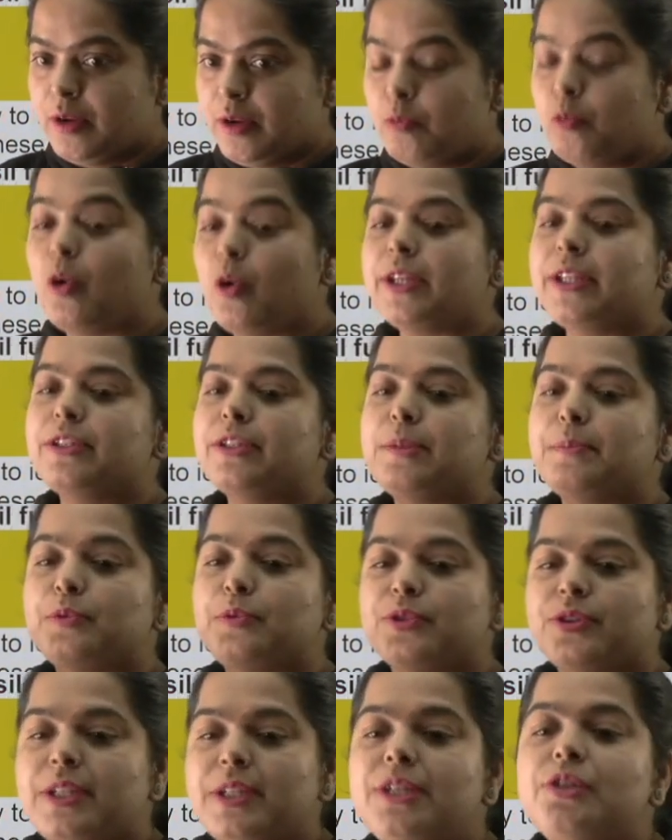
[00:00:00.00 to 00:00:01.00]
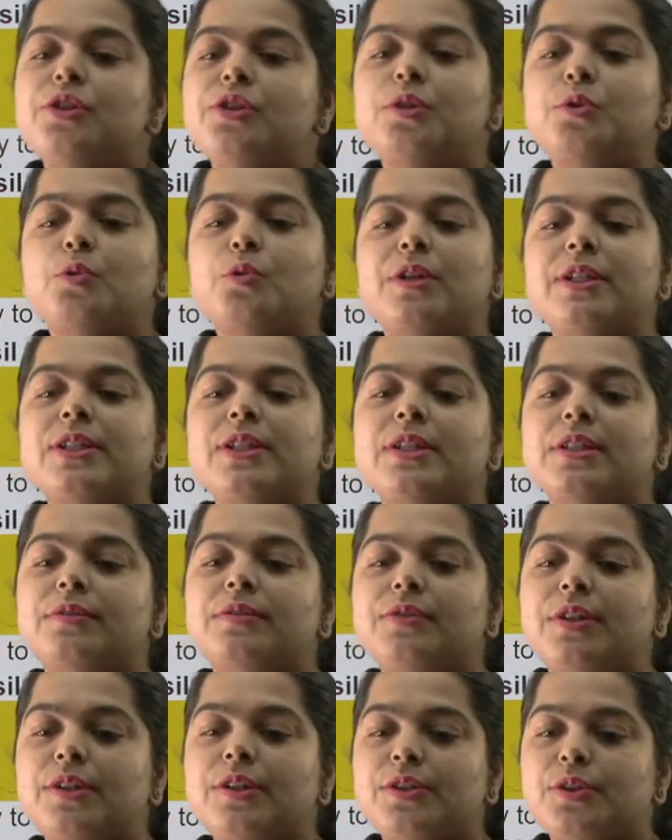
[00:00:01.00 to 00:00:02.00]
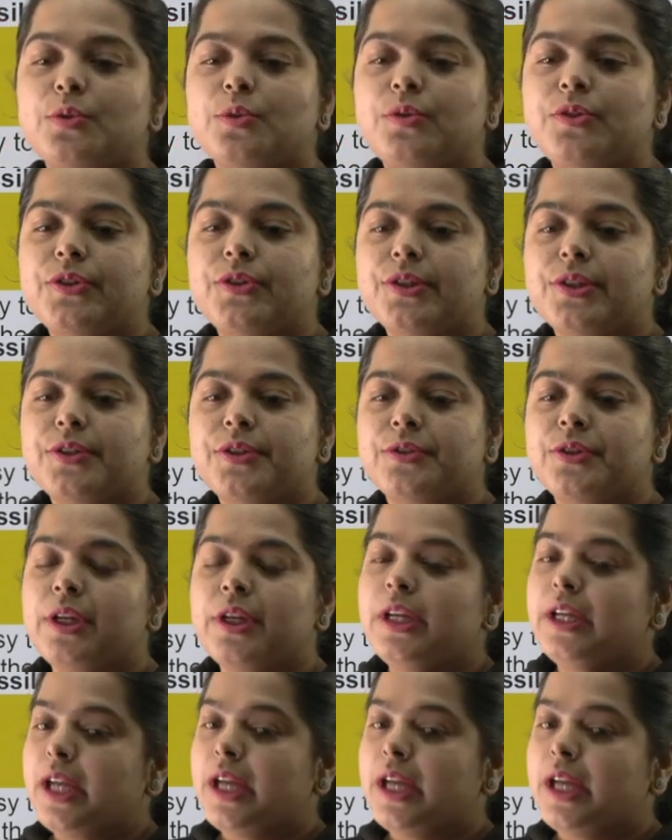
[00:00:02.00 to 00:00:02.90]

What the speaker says: What is the procedure to conserve the resources?